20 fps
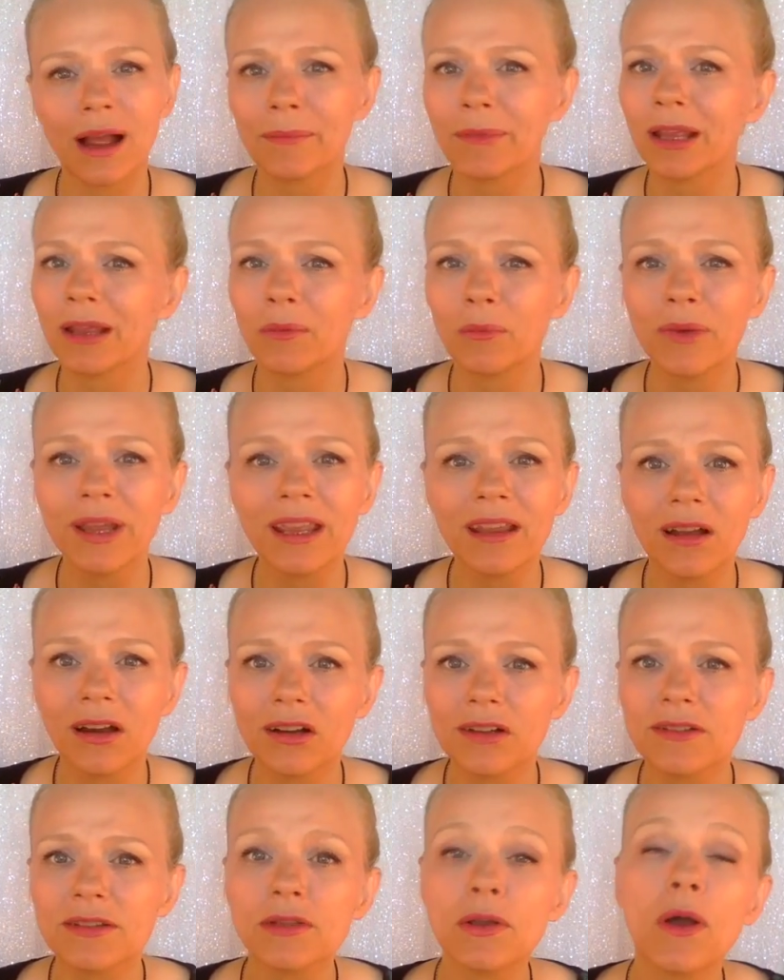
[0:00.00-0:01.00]
I mean, we
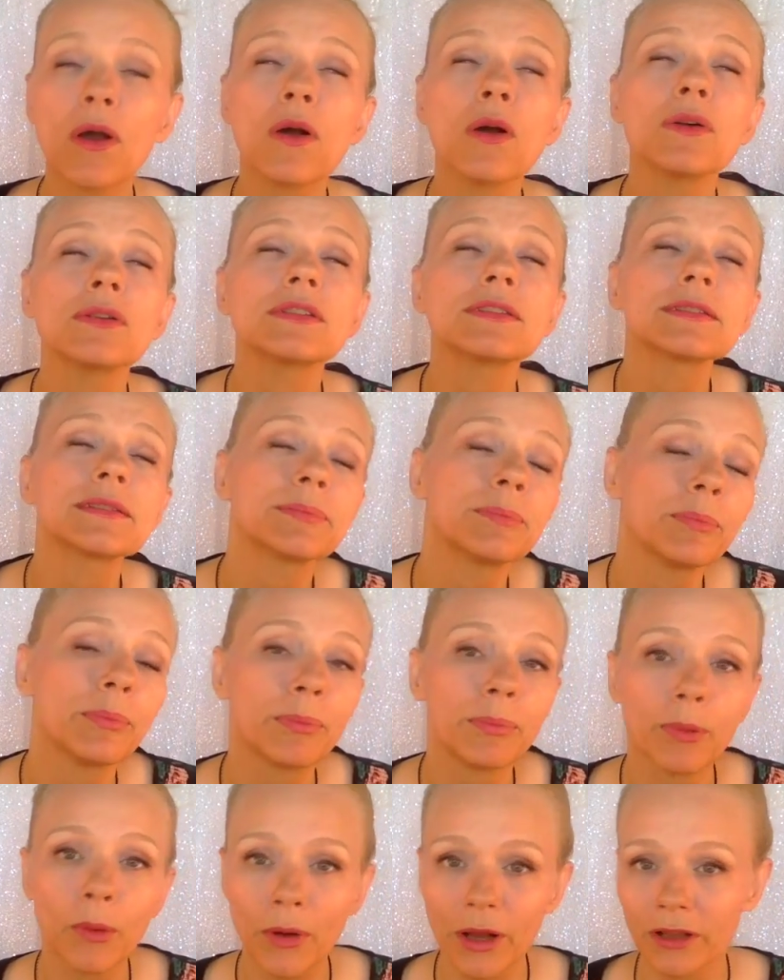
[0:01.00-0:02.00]
are so
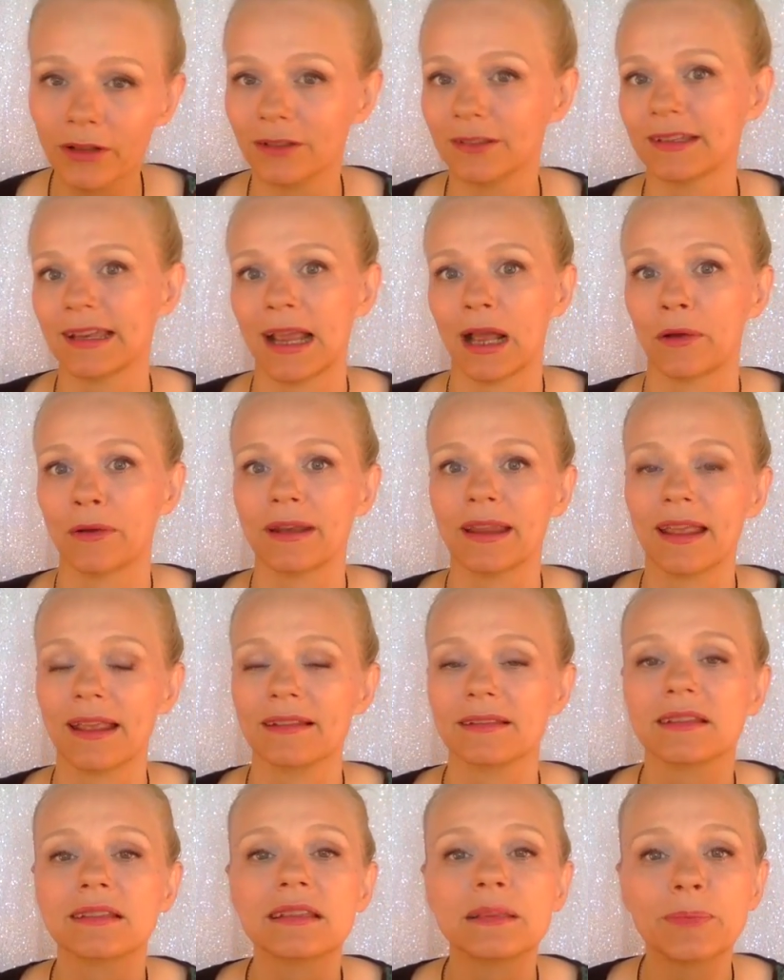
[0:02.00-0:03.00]
spoiled
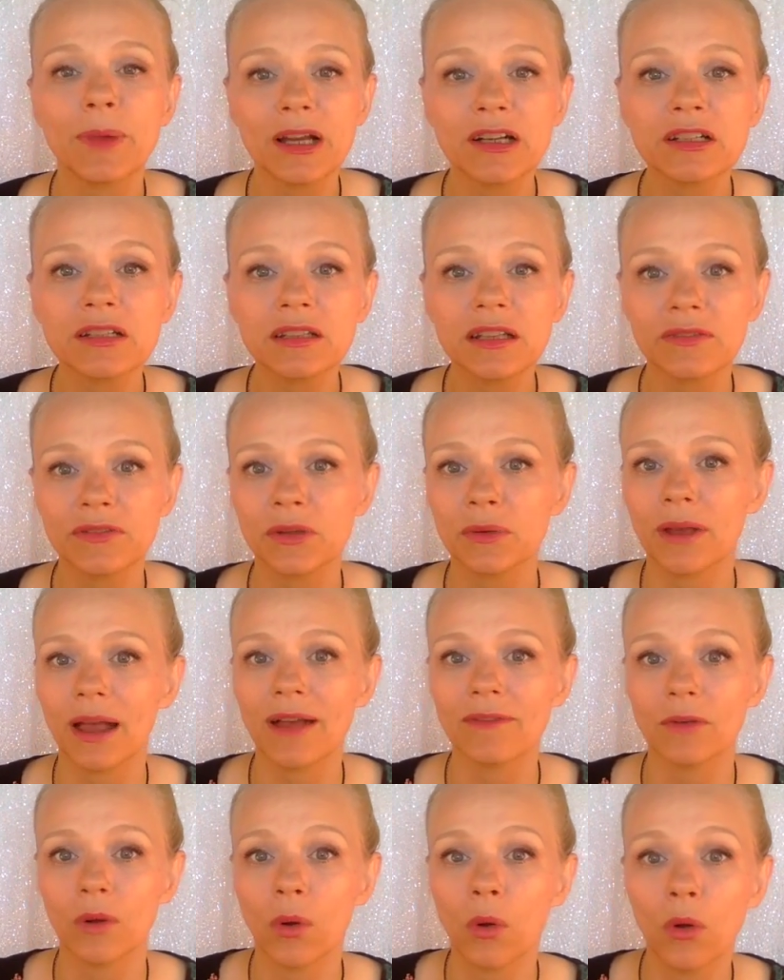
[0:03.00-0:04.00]
nowadays, especially if you
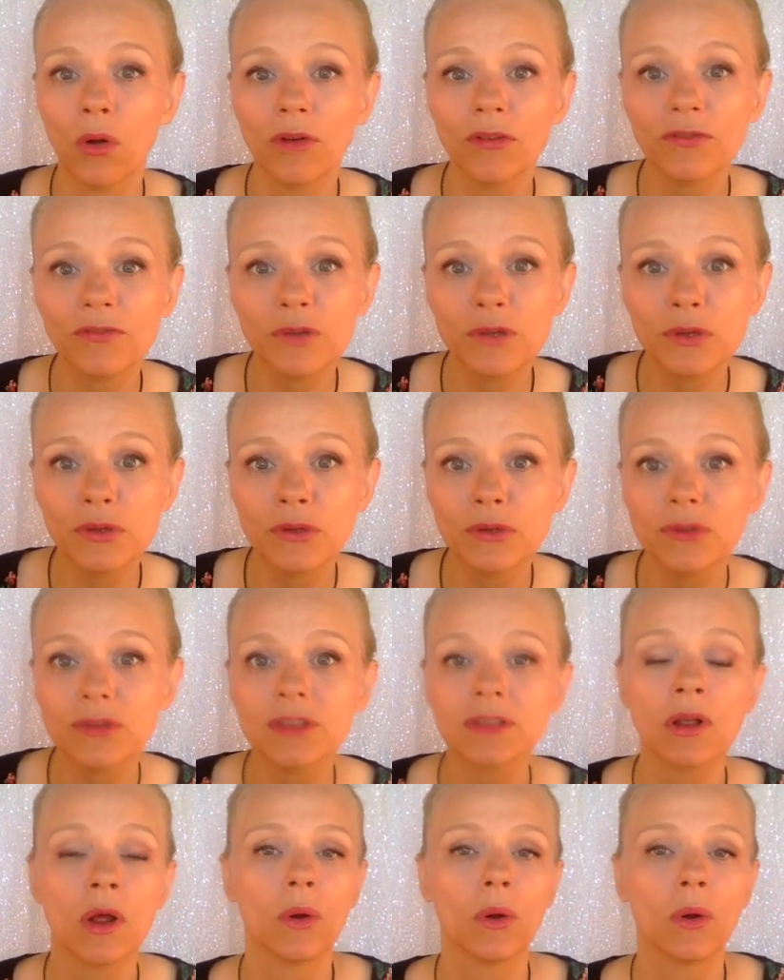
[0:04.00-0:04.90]
have a Whole Foods